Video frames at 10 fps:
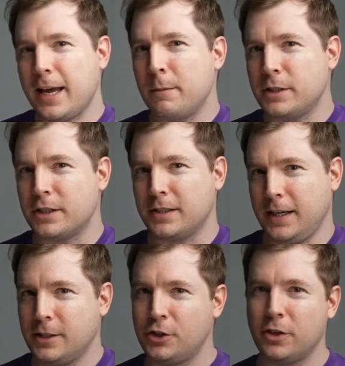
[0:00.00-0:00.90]
images
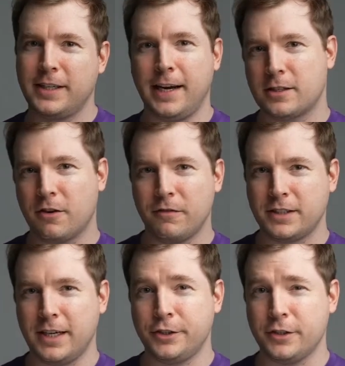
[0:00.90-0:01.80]
into your text
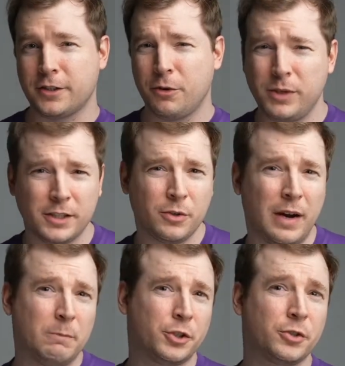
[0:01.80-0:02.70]
conversations, which
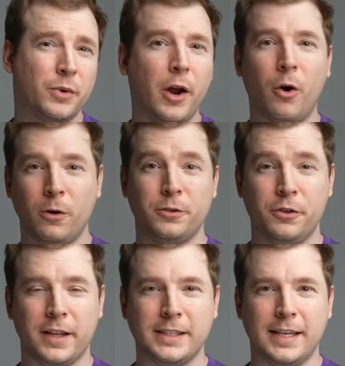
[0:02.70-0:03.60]
I'm sure we all
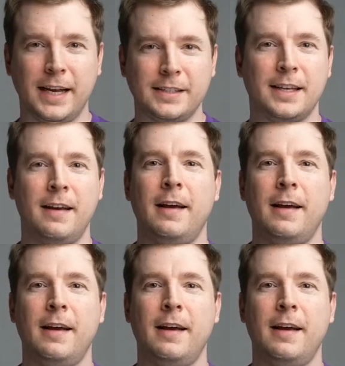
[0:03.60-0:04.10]
do these days.